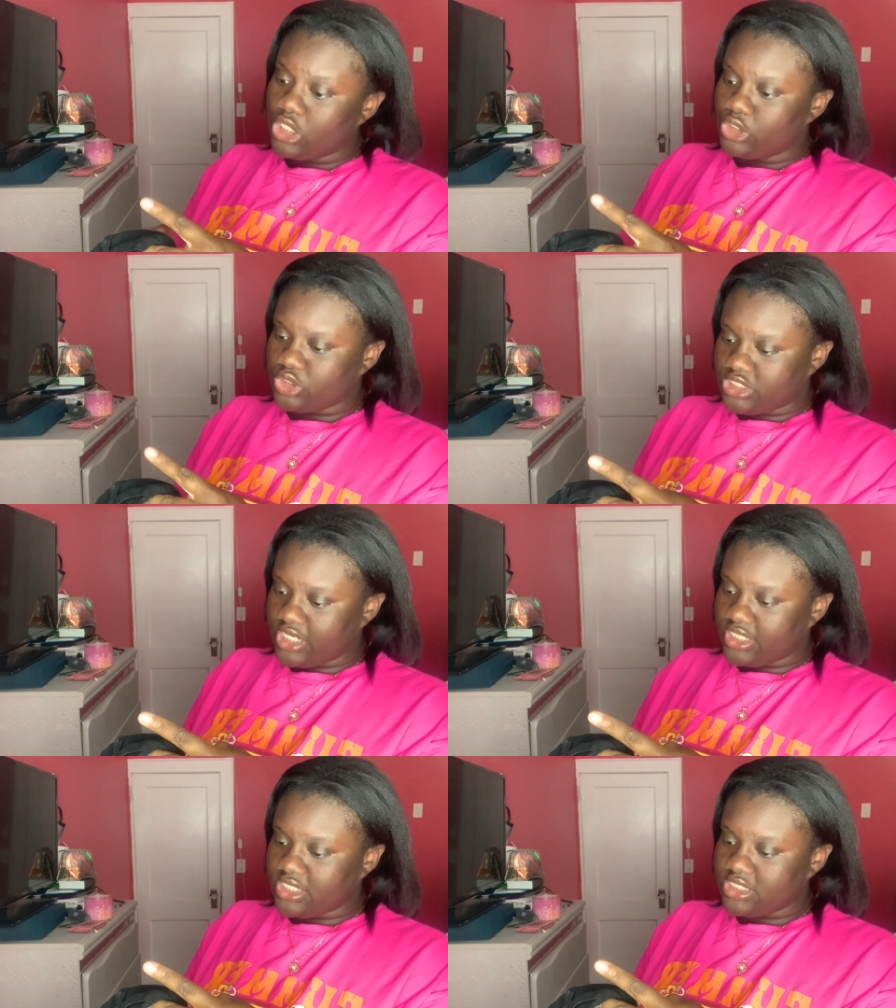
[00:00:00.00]
You
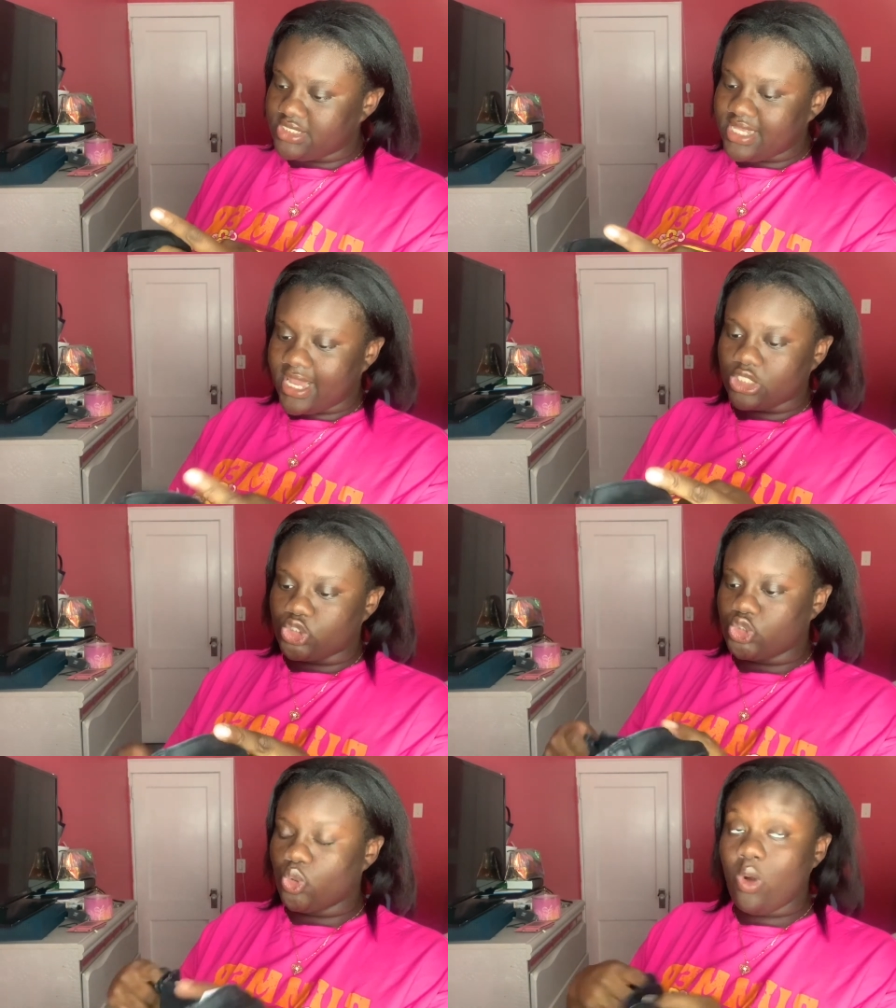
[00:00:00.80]
see, this is like a
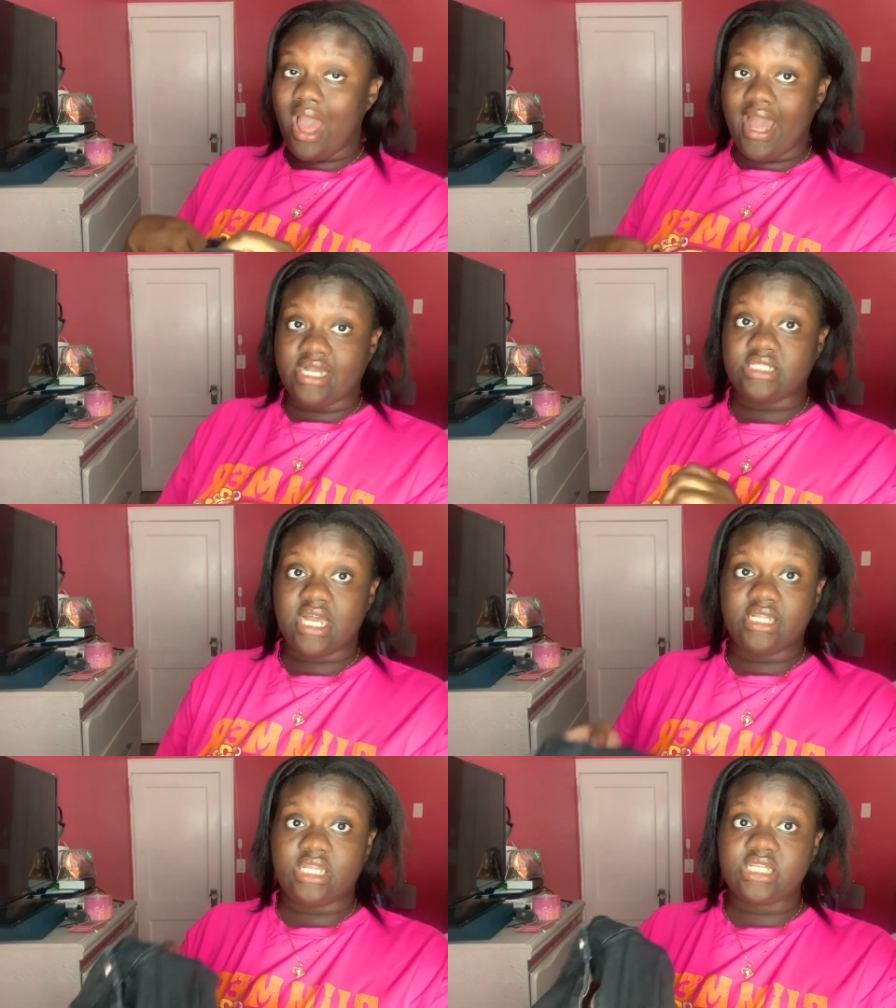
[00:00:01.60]
2X
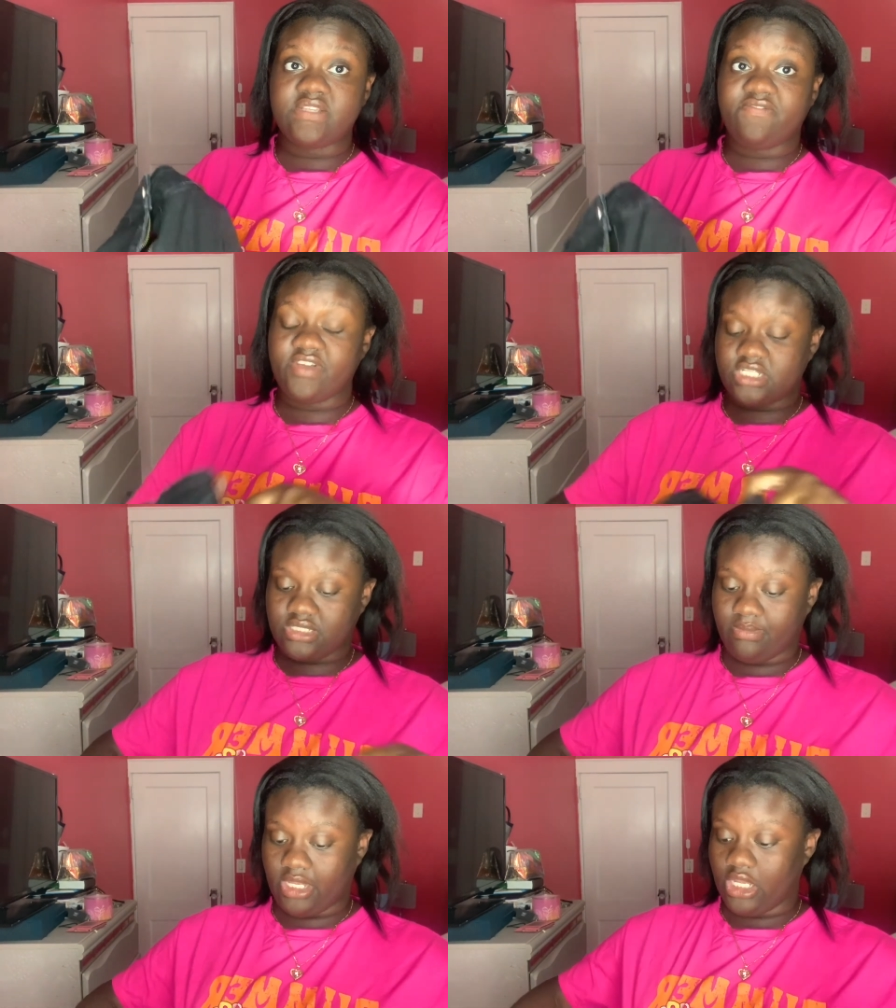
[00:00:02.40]
and this
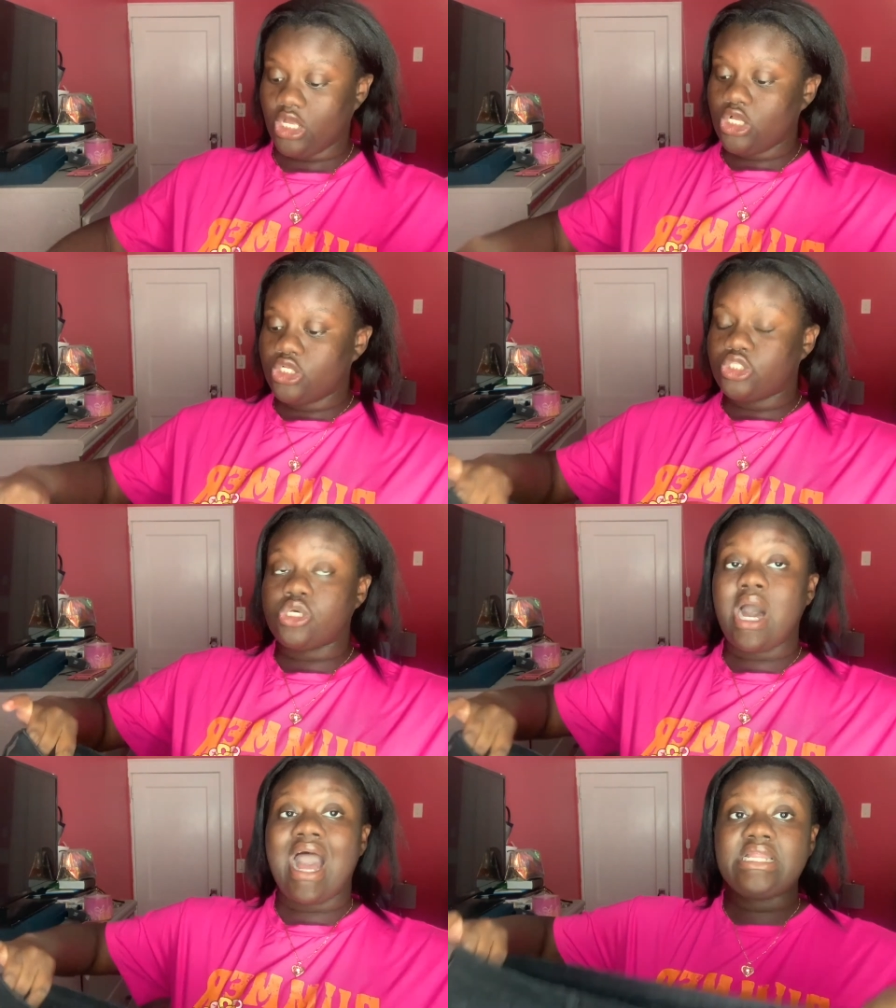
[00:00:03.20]
fits me.
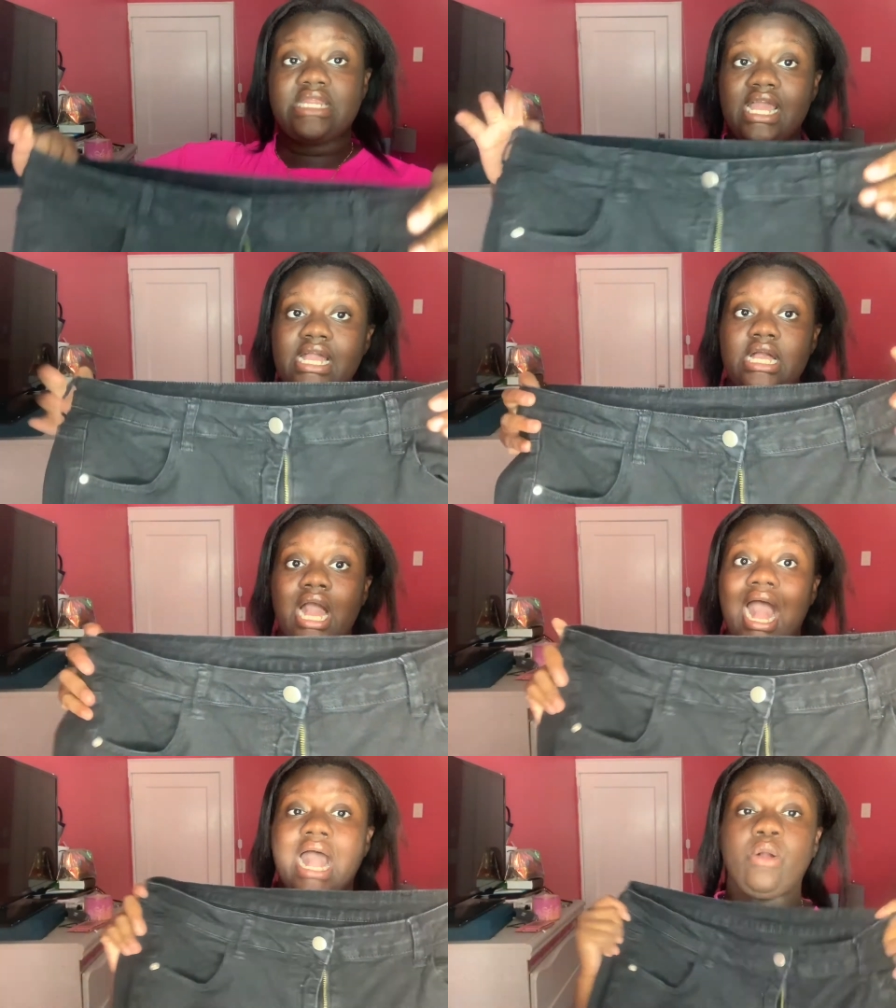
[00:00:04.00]
So I think
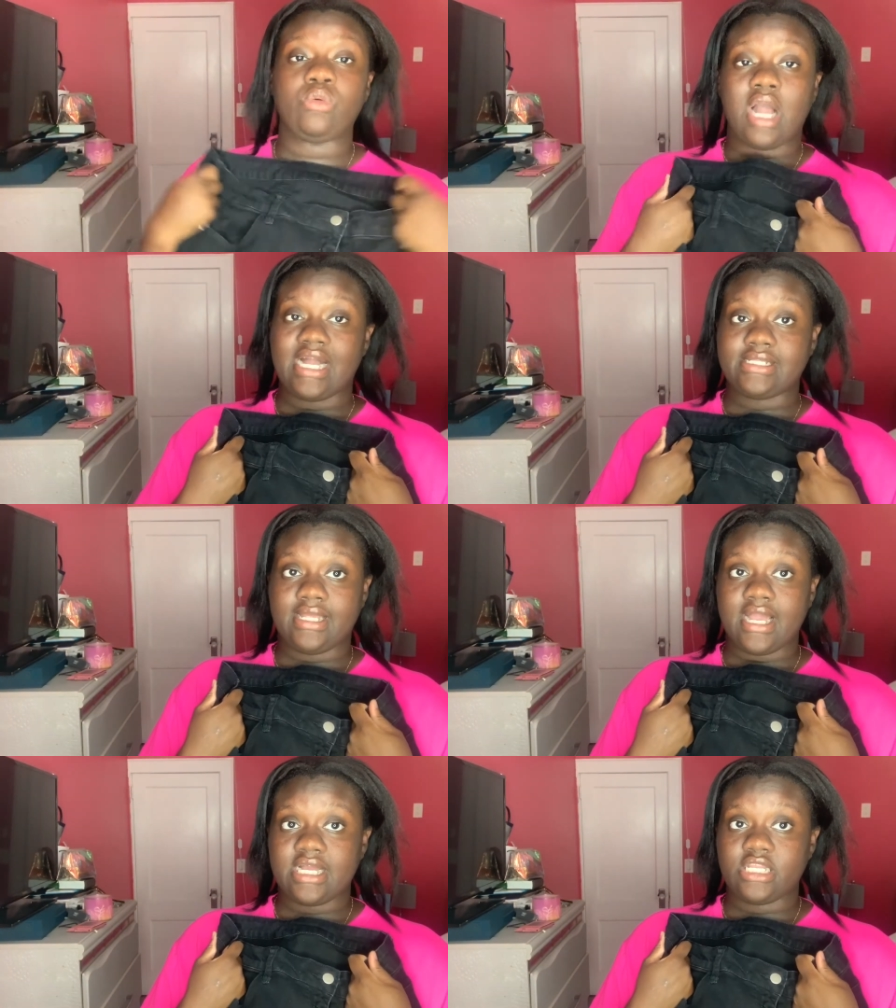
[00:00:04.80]
I I
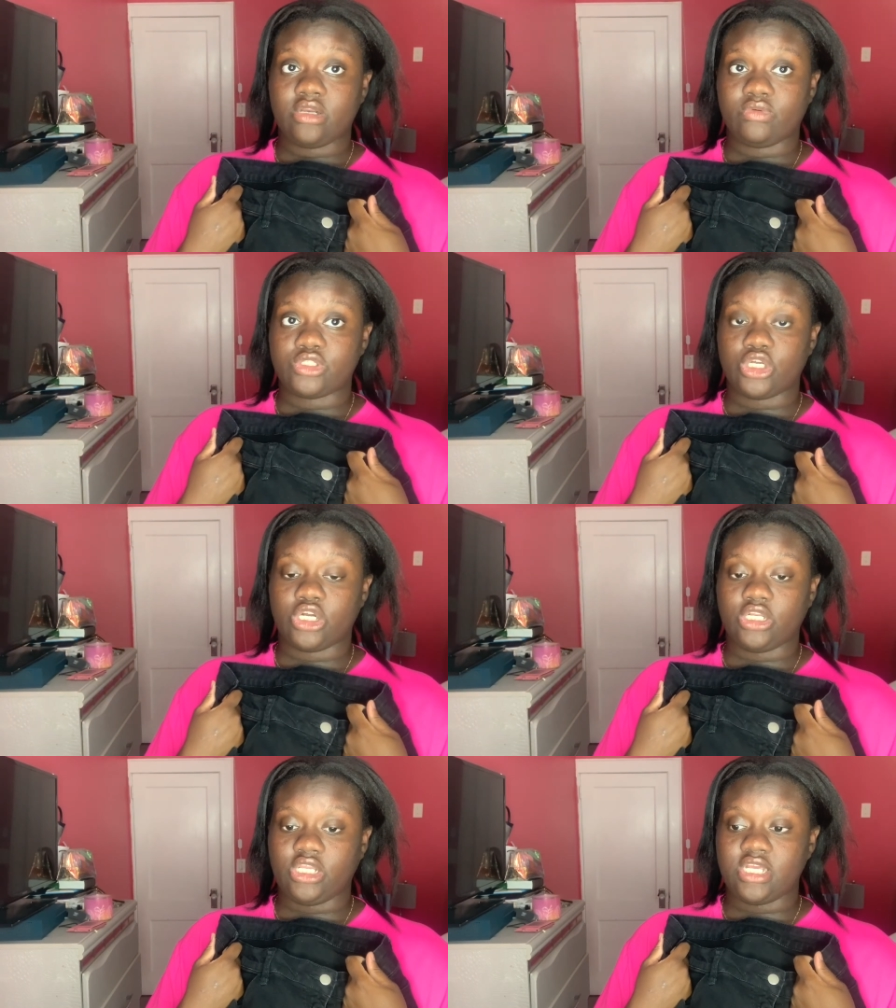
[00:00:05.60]
think I need to
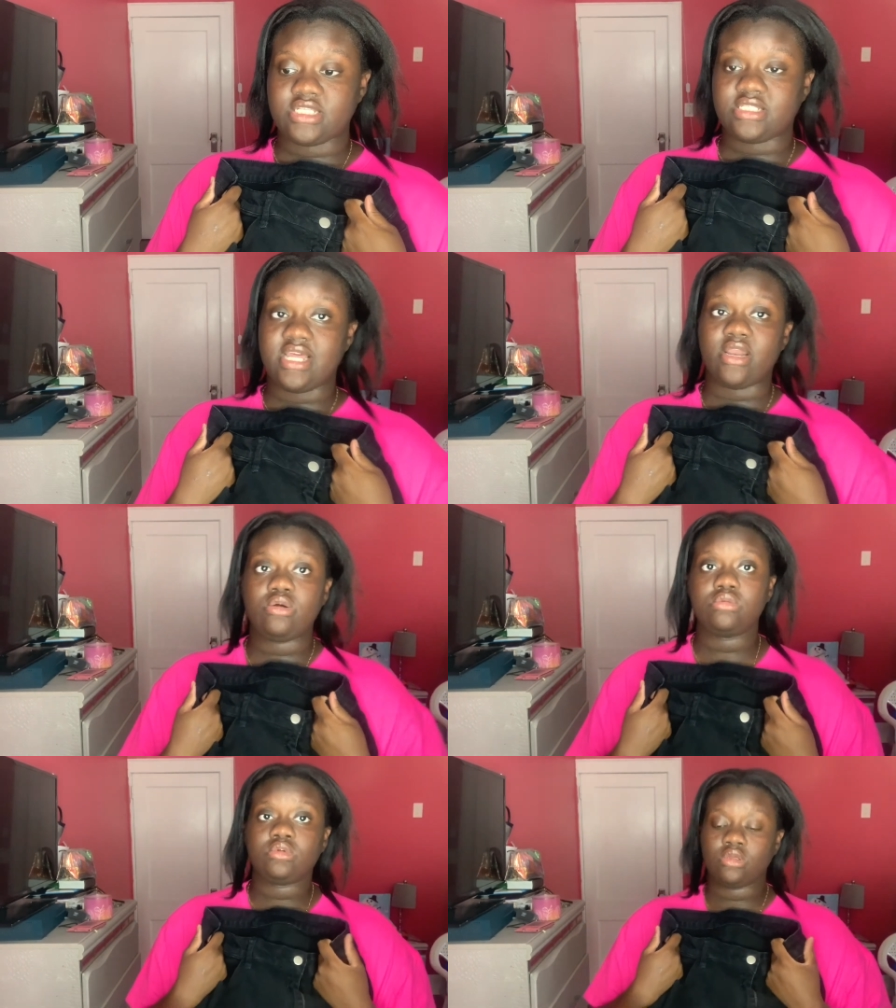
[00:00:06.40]
return these. They
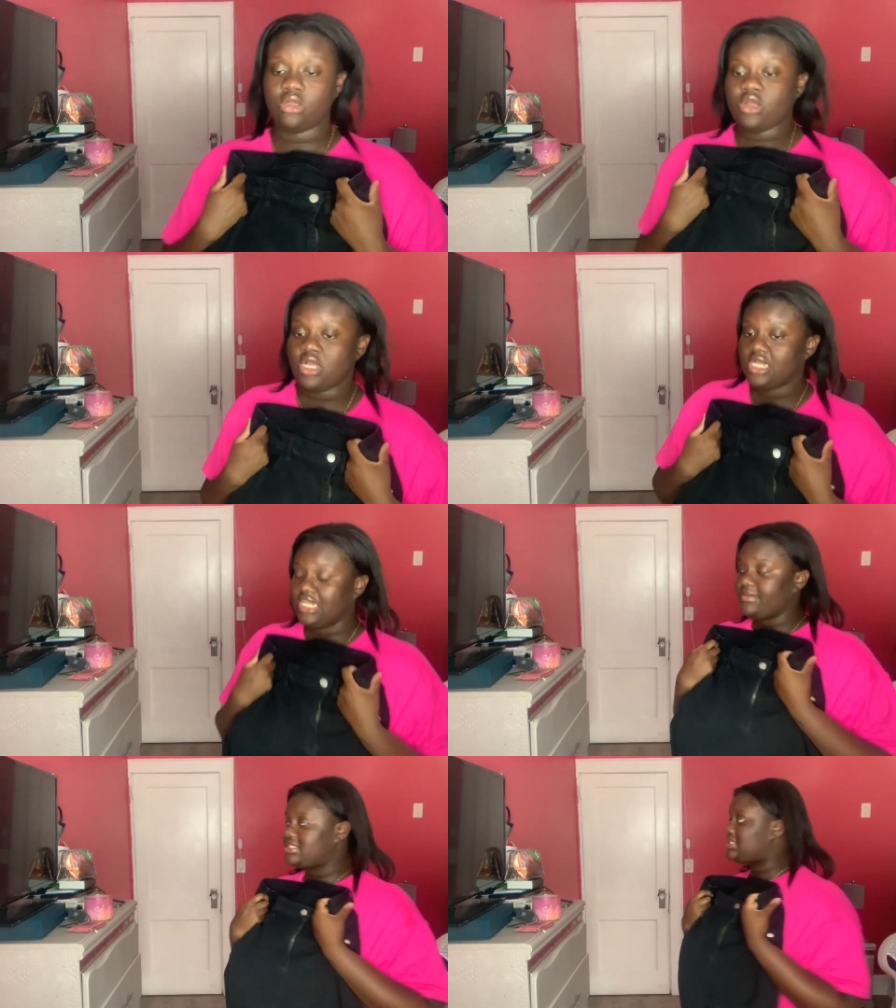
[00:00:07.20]
don't,
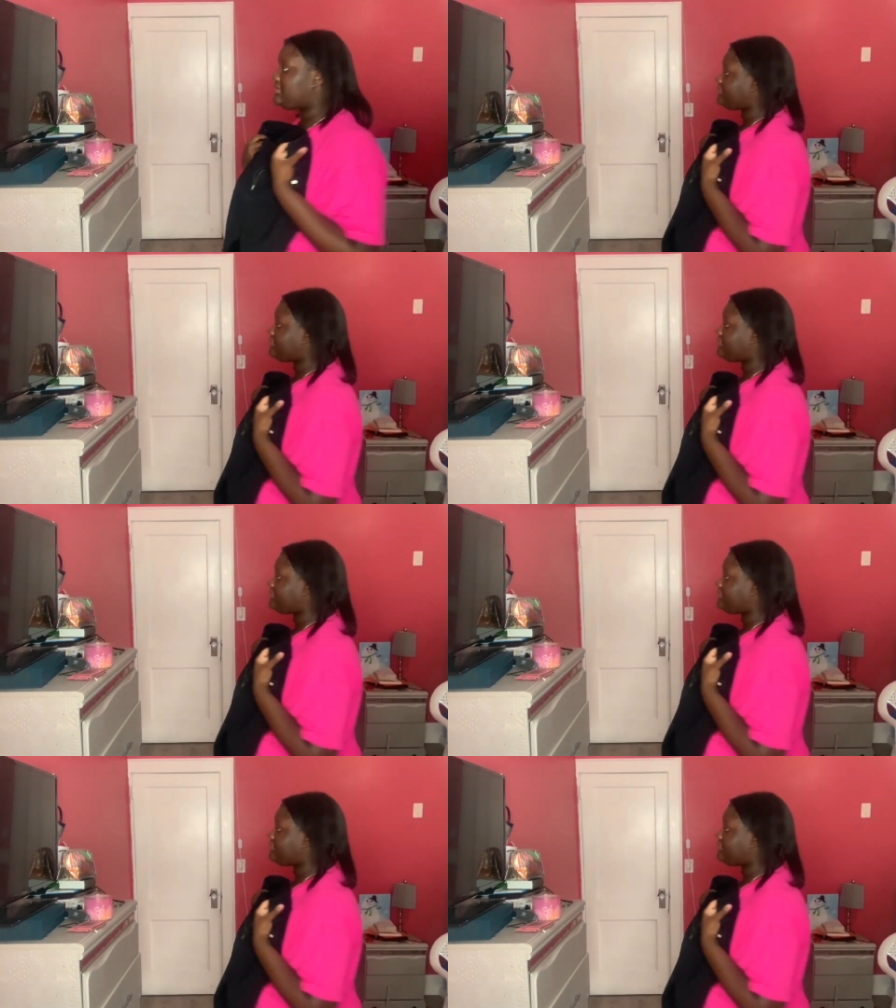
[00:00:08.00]
let me see if